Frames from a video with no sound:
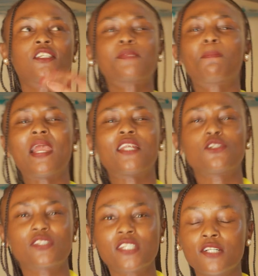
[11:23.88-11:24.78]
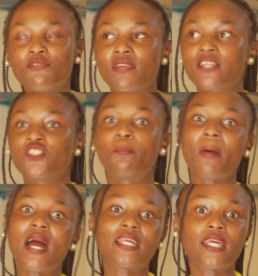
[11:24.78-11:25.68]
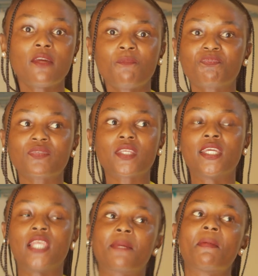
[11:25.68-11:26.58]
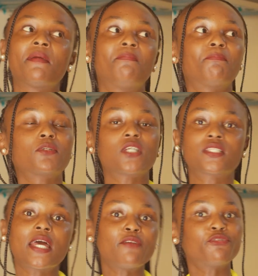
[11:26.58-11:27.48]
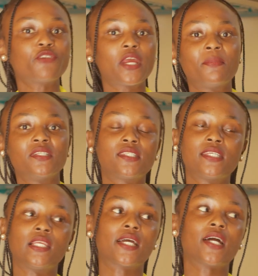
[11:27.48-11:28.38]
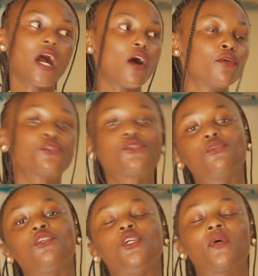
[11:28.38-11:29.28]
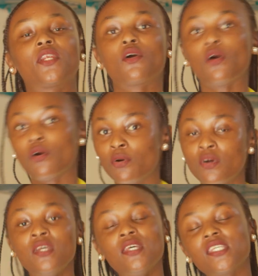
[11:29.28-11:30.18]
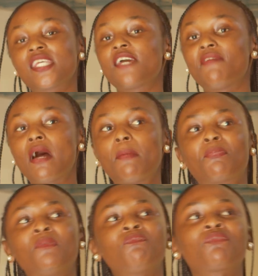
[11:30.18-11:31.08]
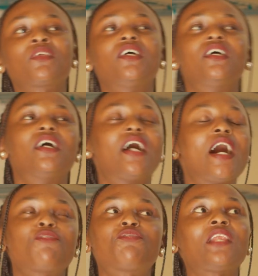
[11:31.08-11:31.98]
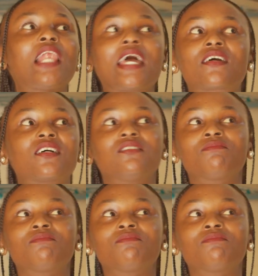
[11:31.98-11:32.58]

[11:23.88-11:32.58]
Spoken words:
just plan yourself, like, jipange, and like maybe put a time frame and see like how soon do you want to go, save up. I feel like